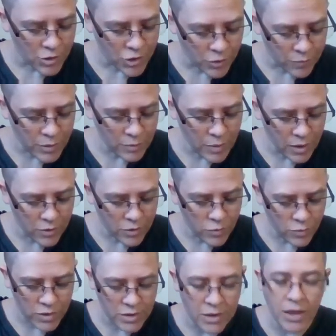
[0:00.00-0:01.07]
Jumping
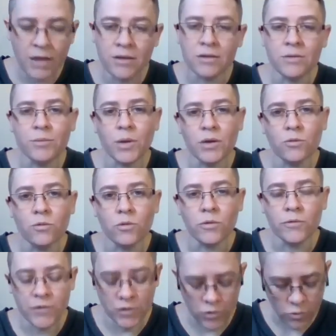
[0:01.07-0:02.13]
Mouse was saddened by the
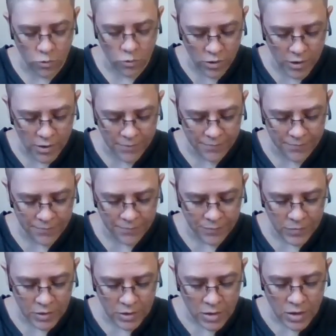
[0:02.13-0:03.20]
wolf's story.
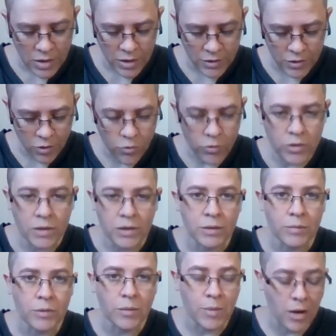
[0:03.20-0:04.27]
He told
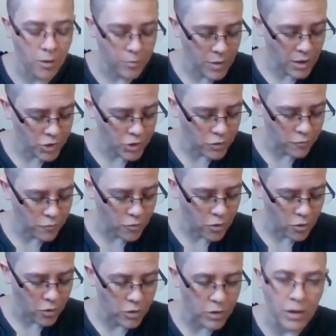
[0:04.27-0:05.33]
him about Magic
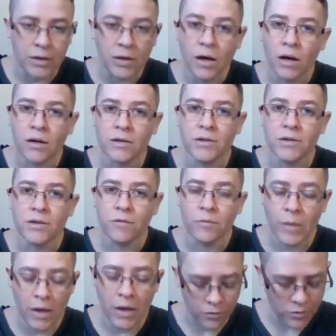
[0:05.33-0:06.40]
Frog and Eyes of
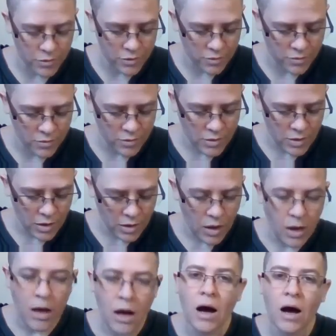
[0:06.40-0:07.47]
a Mouse.
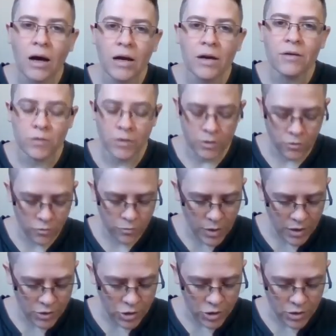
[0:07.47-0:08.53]
I have a little
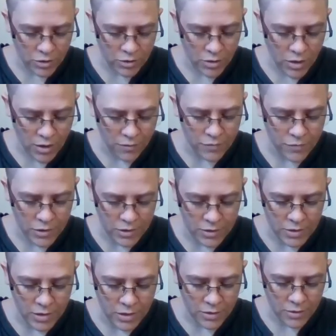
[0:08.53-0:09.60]
magic left, he
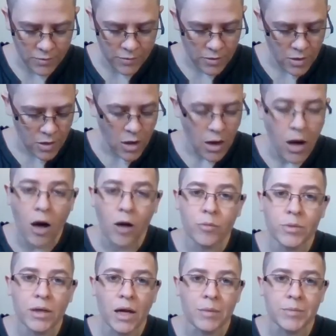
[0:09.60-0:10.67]
said.
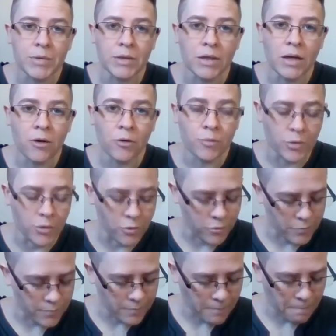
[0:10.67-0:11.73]
I'll be happy to help
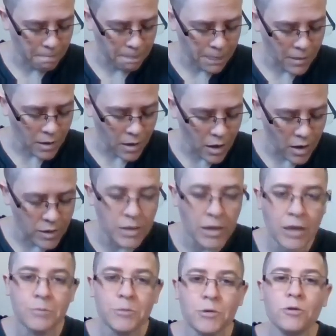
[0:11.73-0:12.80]
you. I
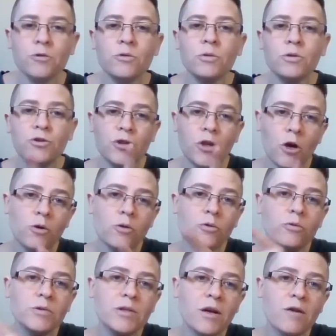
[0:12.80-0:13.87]
name you
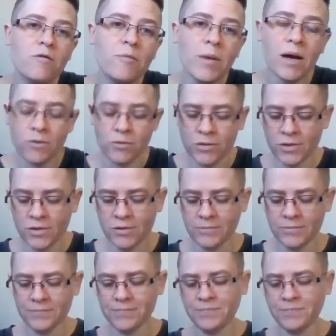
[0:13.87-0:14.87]
Nose of a Mouse.